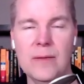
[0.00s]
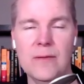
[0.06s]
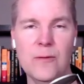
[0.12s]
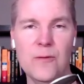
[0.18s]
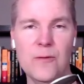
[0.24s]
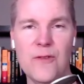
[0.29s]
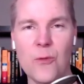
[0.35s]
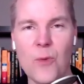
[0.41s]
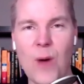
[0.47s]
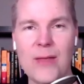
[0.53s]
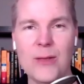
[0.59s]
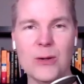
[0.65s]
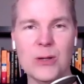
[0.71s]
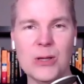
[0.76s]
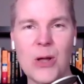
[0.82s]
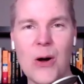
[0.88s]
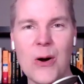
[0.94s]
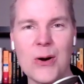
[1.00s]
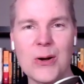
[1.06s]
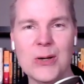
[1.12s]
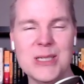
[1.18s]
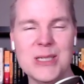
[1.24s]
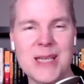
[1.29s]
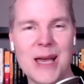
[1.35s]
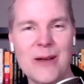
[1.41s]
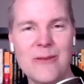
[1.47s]
rather large
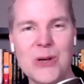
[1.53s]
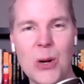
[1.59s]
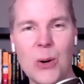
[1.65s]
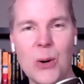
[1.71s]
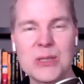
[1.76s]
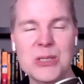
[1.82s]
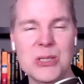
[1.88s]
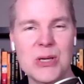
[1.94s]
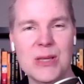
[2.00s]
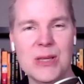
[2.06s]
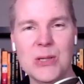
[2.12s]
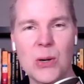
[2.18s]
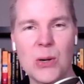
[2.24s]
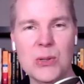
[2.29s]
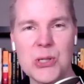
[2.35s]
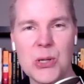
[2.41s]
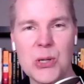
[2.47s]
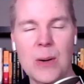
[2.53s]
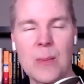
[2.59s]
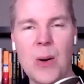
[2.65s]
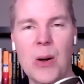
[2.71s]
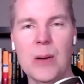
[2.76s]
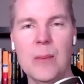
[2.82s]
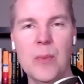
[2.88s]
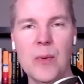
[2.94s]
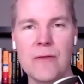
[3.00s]
set of notes to the dojo
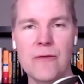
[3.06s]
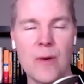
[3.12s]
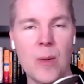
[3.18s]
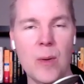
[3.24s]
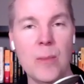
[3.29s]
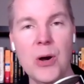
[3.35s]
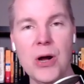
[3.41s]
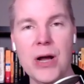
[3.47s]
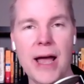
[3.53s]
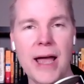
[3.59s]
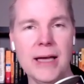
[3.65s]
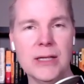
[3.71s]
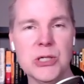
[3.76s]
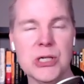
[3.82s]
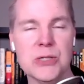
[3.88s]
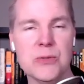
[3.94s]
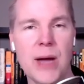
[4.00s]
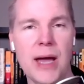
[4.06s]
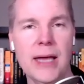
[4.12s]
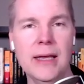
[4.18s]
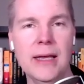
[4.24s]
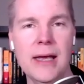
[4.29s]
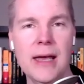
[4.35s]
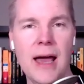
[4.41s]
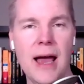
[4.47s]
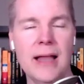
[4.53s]
about a book from a book I had just
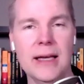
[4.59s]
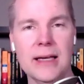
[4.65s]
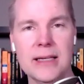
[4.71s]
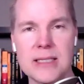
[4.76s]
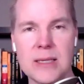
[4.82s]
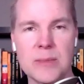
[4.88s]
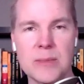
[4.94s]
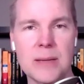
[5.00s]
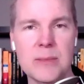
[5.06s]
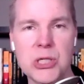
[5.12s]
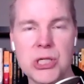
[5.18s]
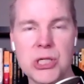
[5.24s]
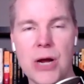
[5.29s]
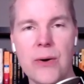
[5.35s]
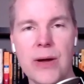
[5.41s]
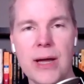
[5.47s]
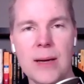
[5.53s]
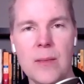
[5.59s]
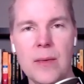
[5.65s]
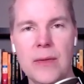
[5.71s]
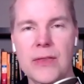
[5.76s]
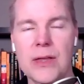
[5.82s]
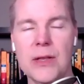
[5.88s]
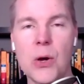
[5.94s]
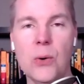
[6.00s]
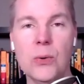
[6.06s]
read. I like sometimes sharing
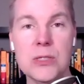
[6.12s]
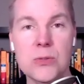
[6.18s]
the notes